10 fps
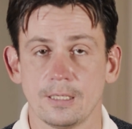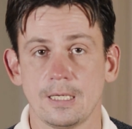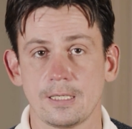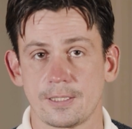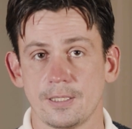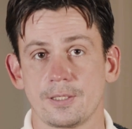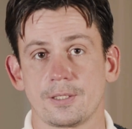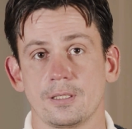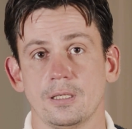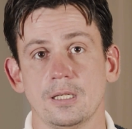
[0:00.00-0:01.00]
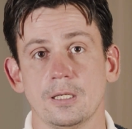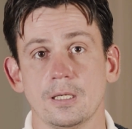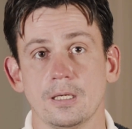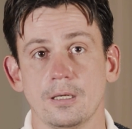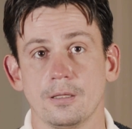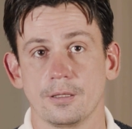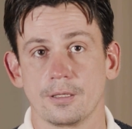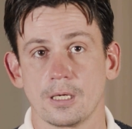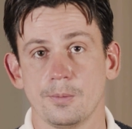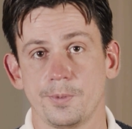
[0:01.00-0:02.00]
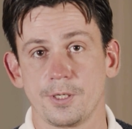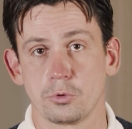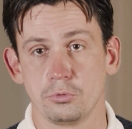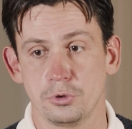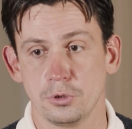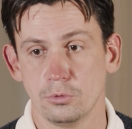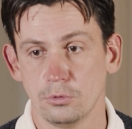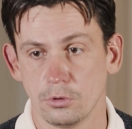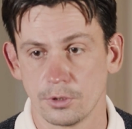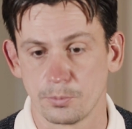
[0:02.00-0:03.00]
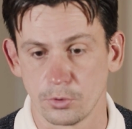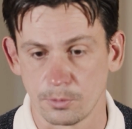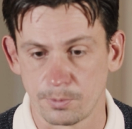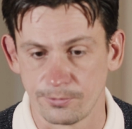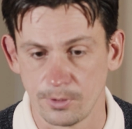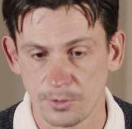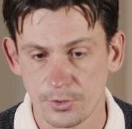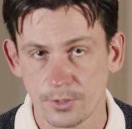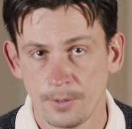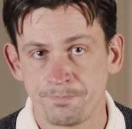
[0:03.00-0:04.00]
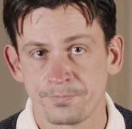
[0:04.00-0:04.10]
analysis that the company could do on the product performance